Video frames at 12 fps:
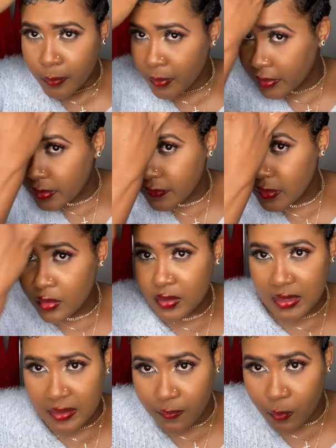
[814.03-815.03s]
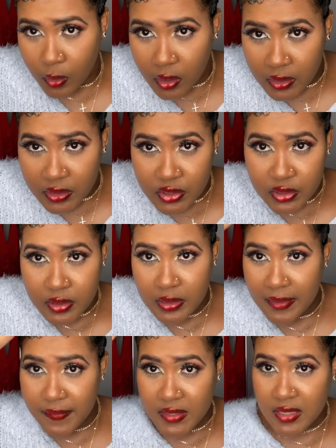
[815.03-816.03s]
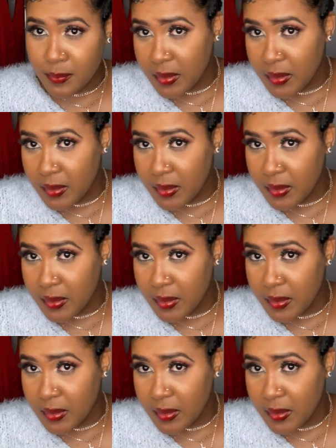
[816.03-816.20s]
With the videos that I've watched, I've seen